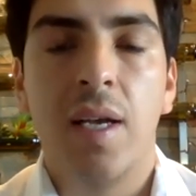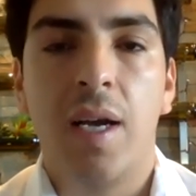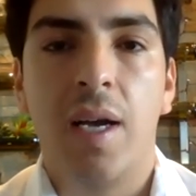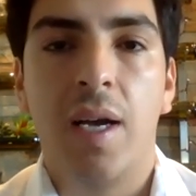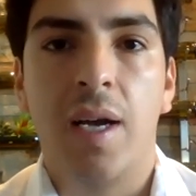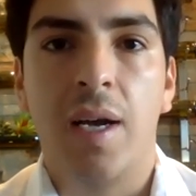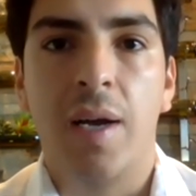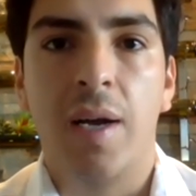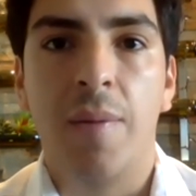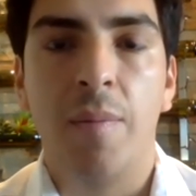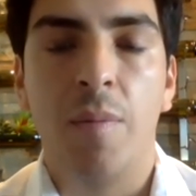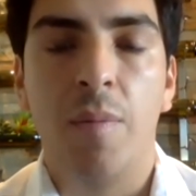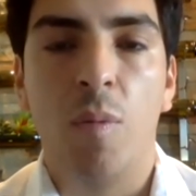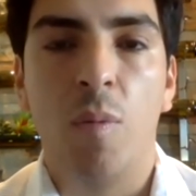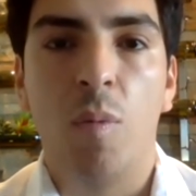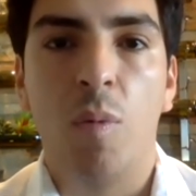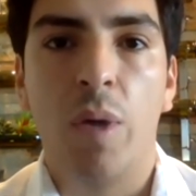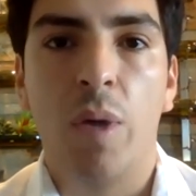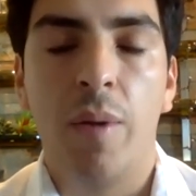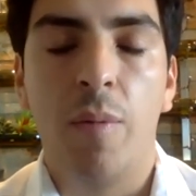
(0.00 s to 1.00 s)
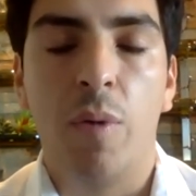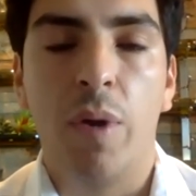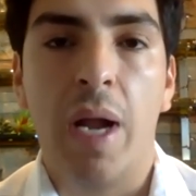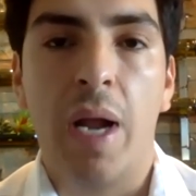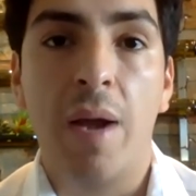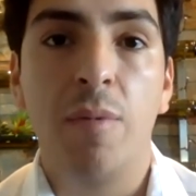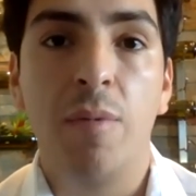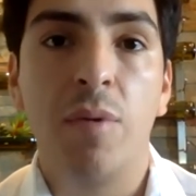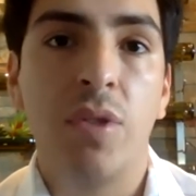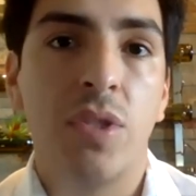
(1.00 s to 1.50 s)
Um, what what
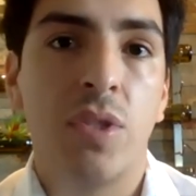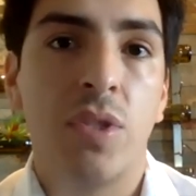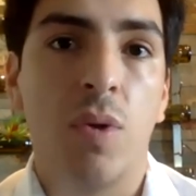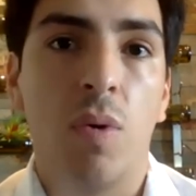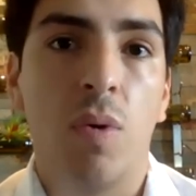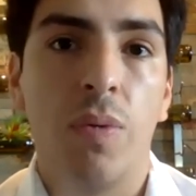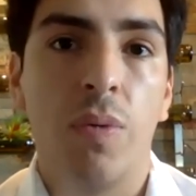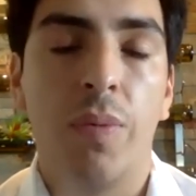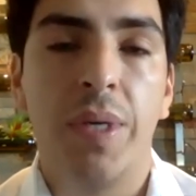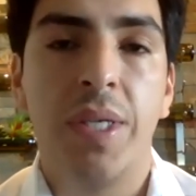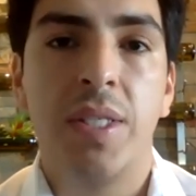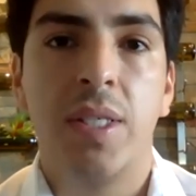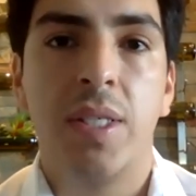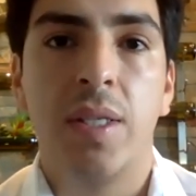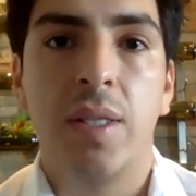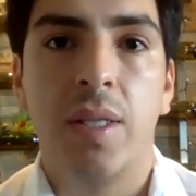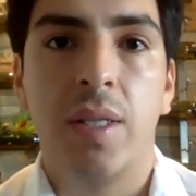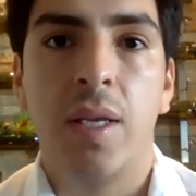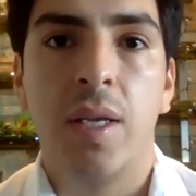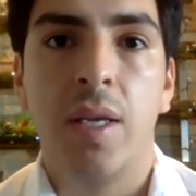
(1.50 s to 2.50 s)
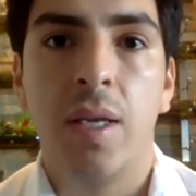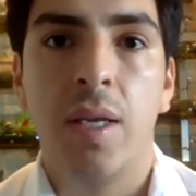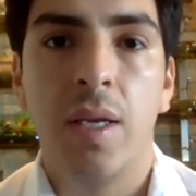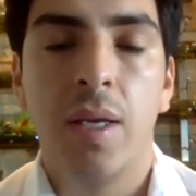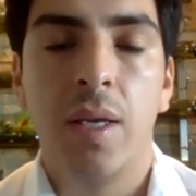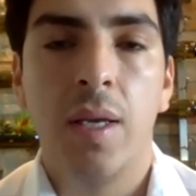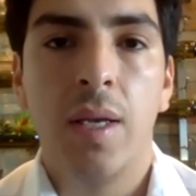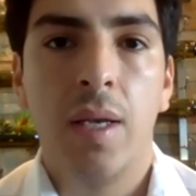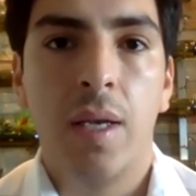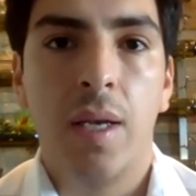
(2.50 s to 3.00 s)
I was told recently
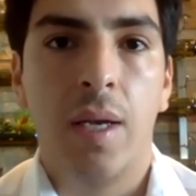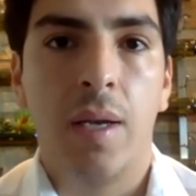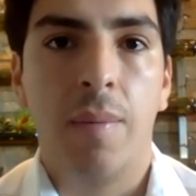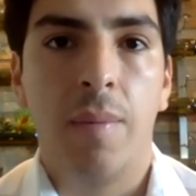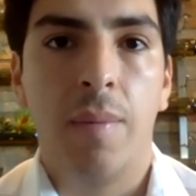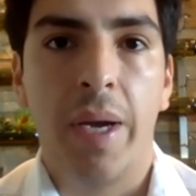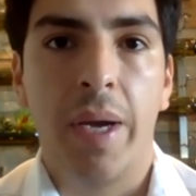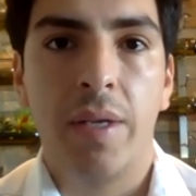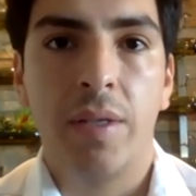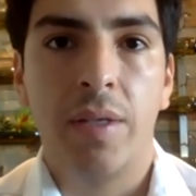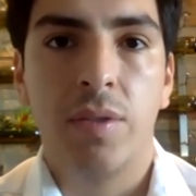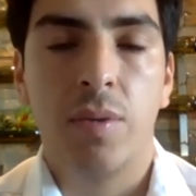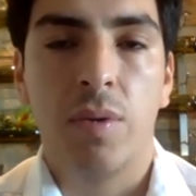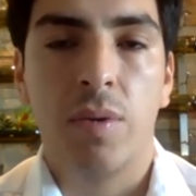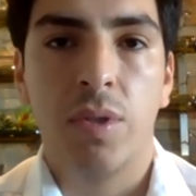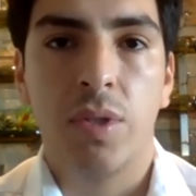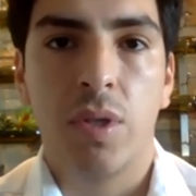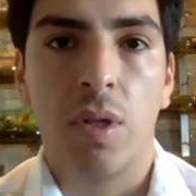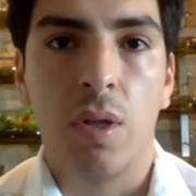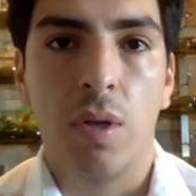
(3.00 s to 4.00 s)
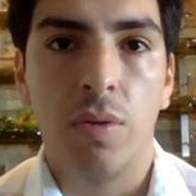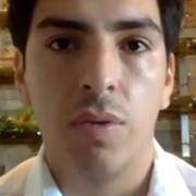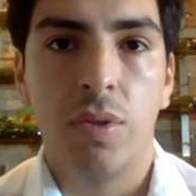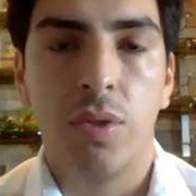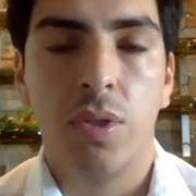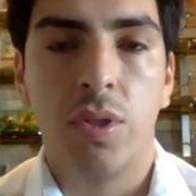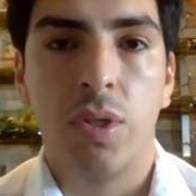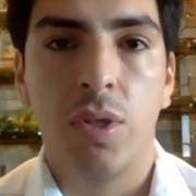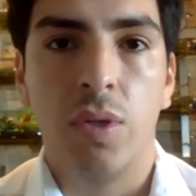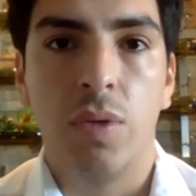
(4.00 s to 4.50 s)
uh, by a source
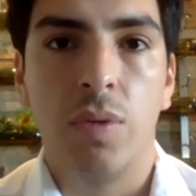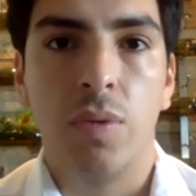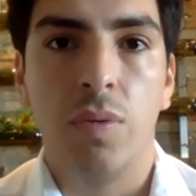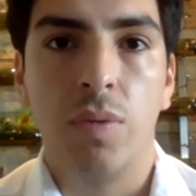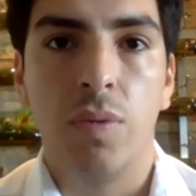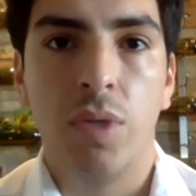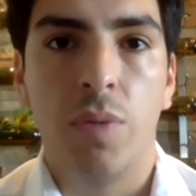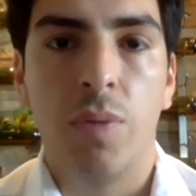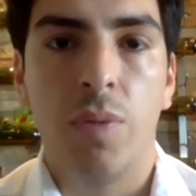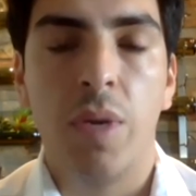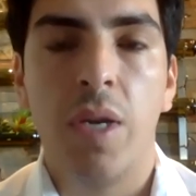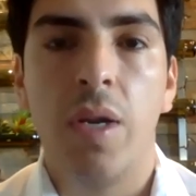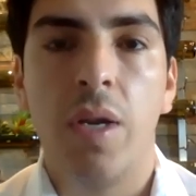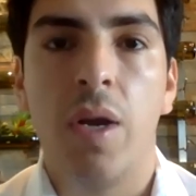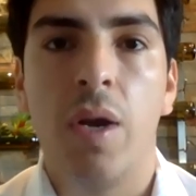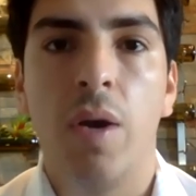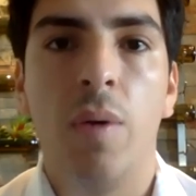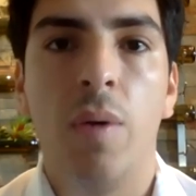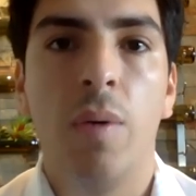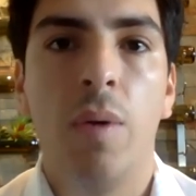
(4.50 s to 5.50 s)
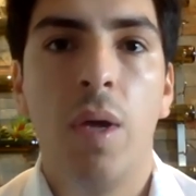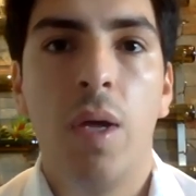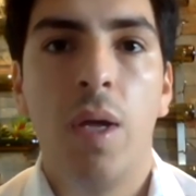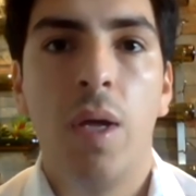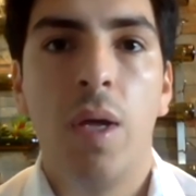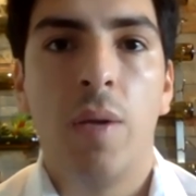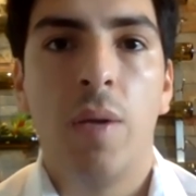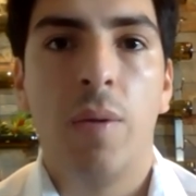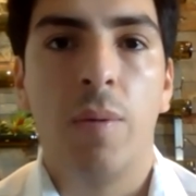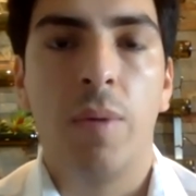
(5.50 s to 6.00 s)
close to to Reno
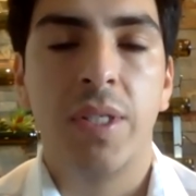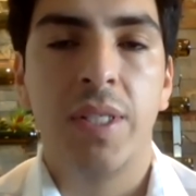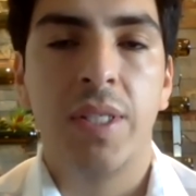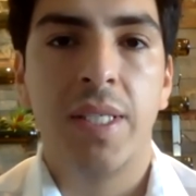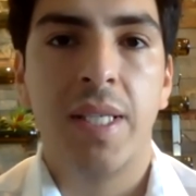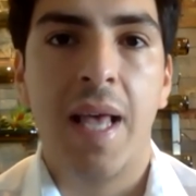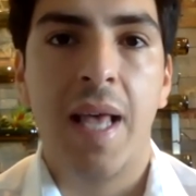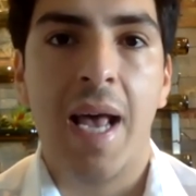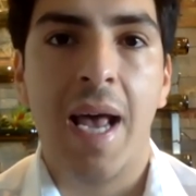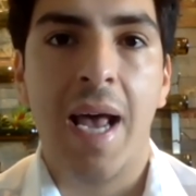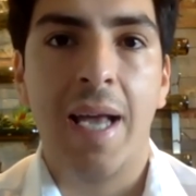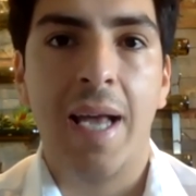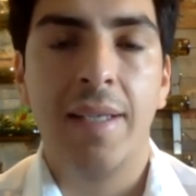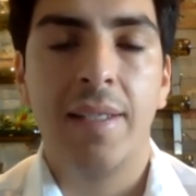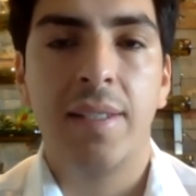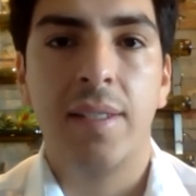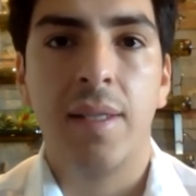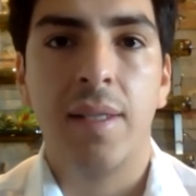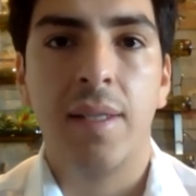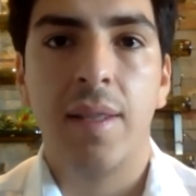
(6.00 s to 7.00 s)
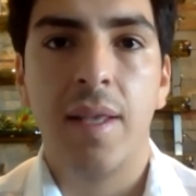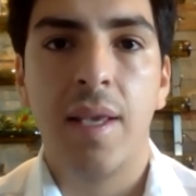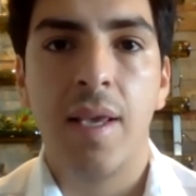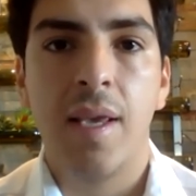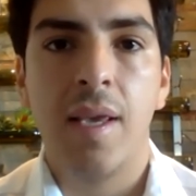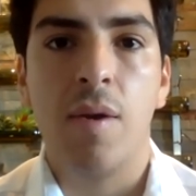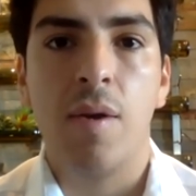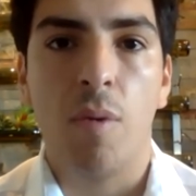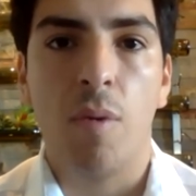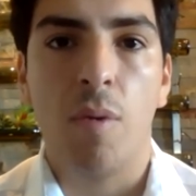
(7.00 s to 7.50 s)
was that
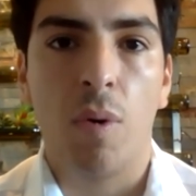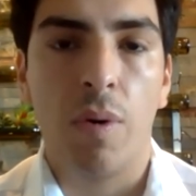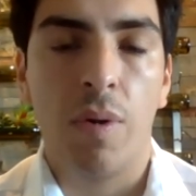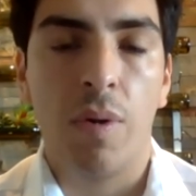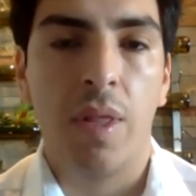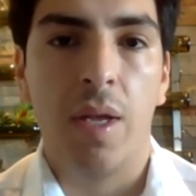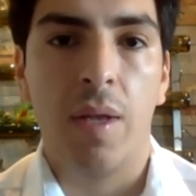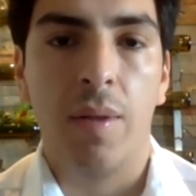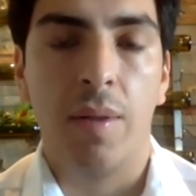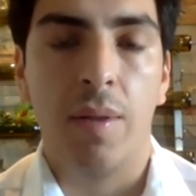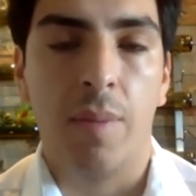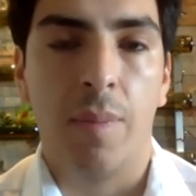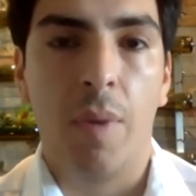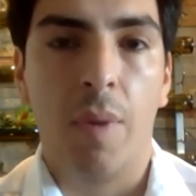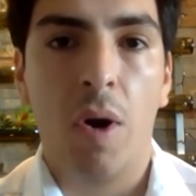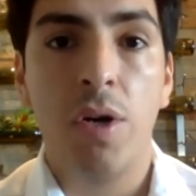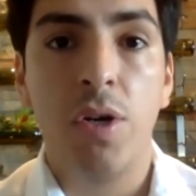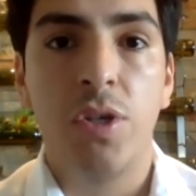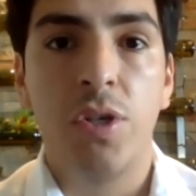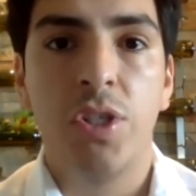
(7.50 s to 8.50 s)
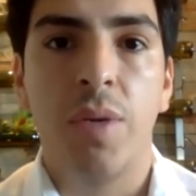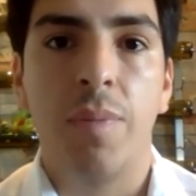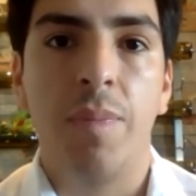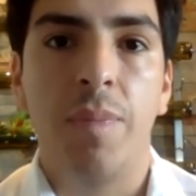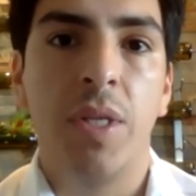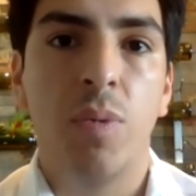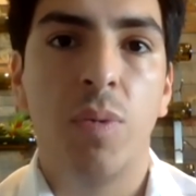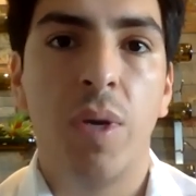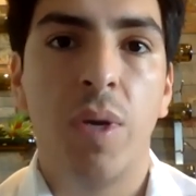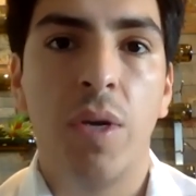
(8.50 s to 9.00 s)
the or the the partnership
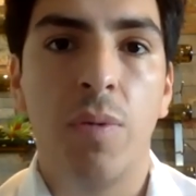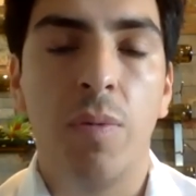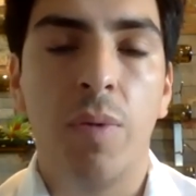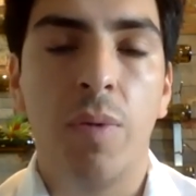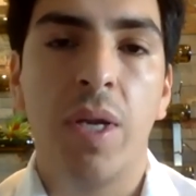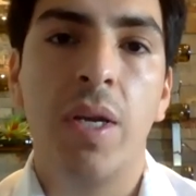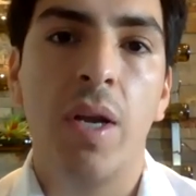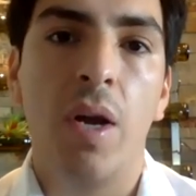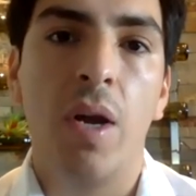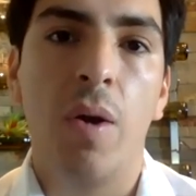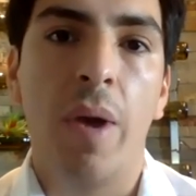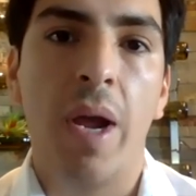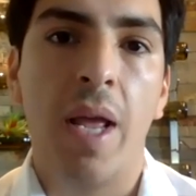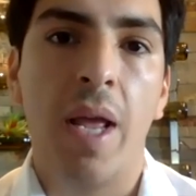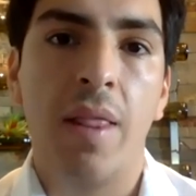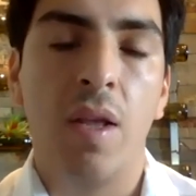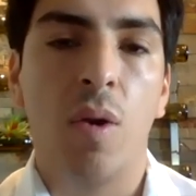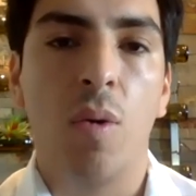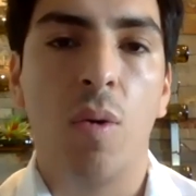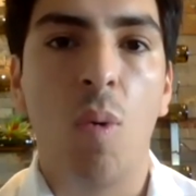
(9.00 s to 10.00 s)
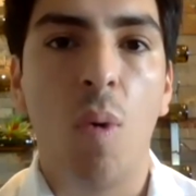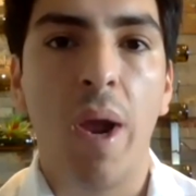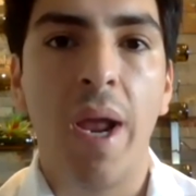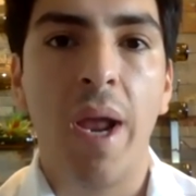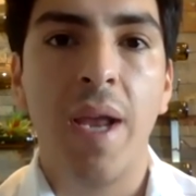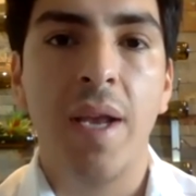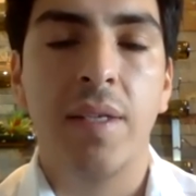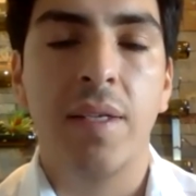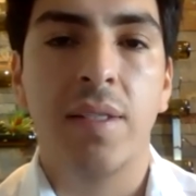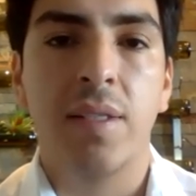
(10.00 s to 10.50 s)
between Reno and the
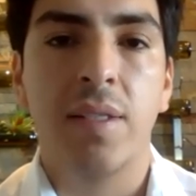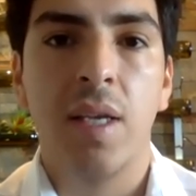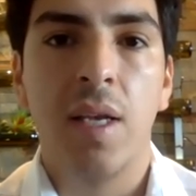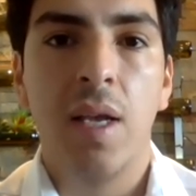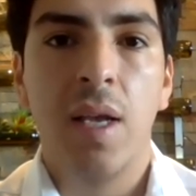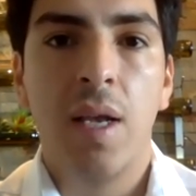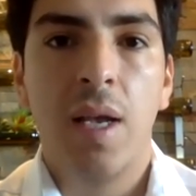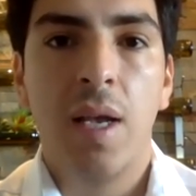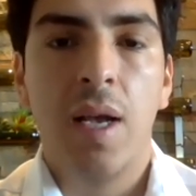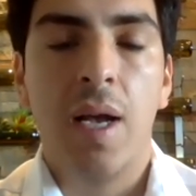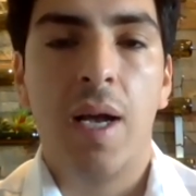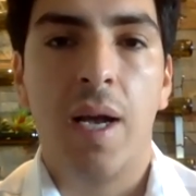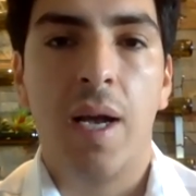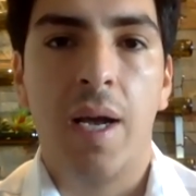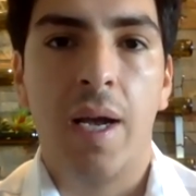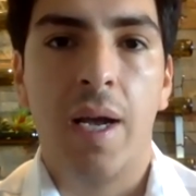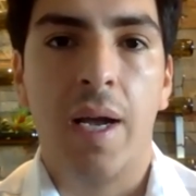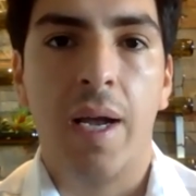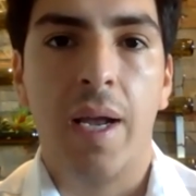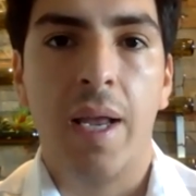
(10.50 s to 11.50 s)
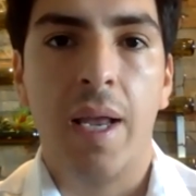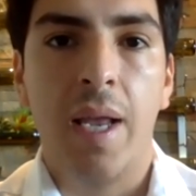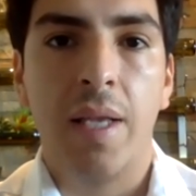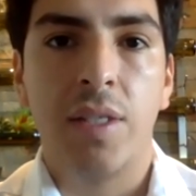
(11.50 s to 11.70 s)
Quakes Uh,